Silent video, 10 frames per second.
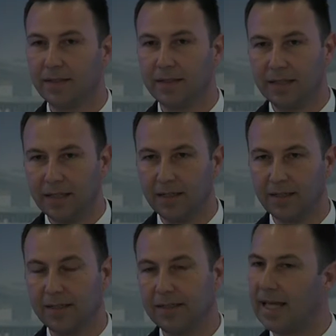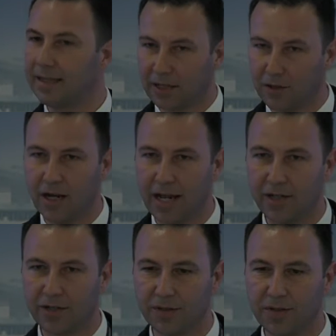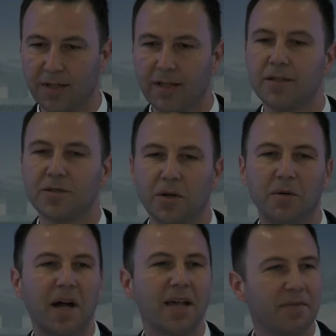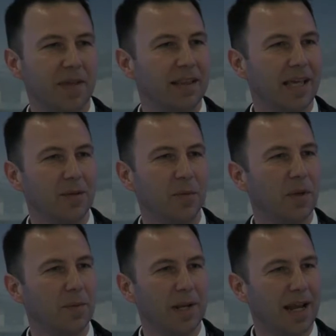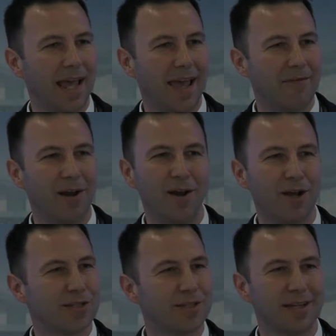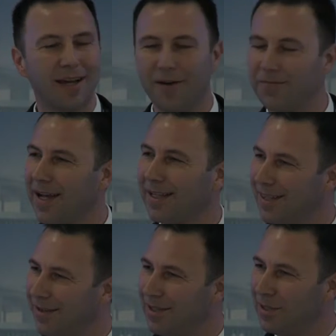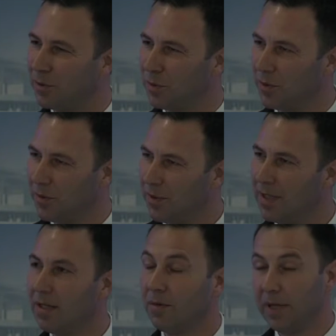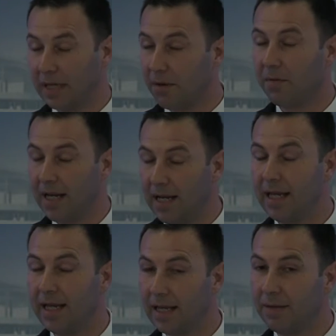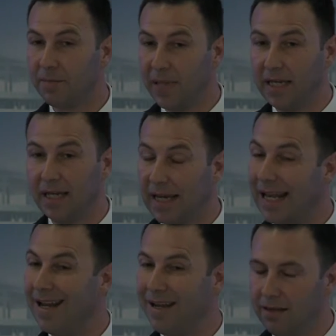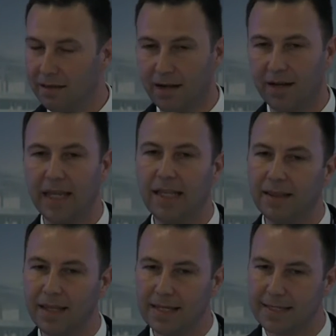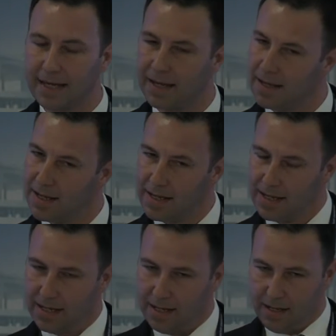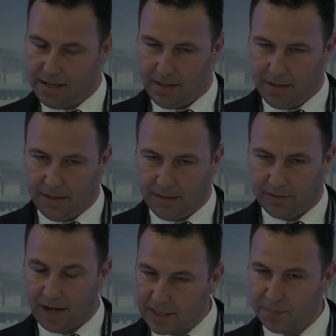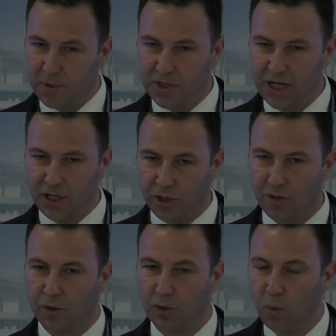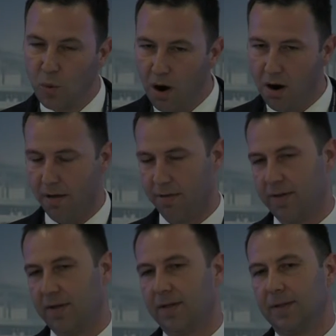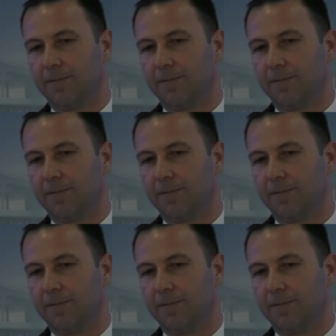the data collection. So I think that we will have lots of activity to do. We can really be a leader in this transposition toward